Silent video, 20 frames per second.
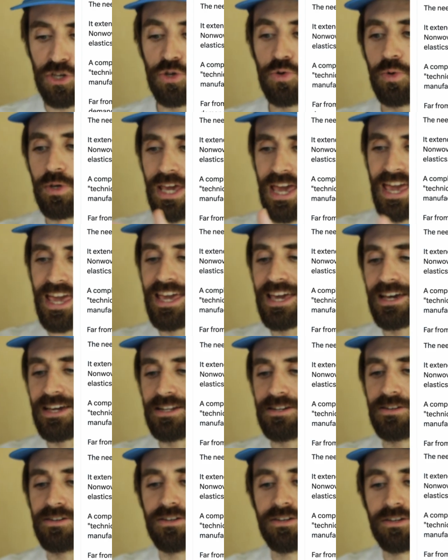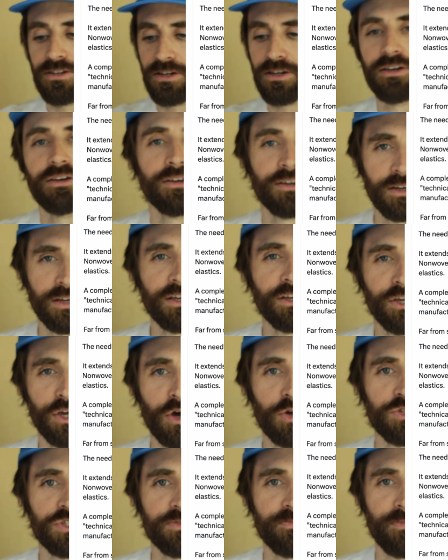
you can go to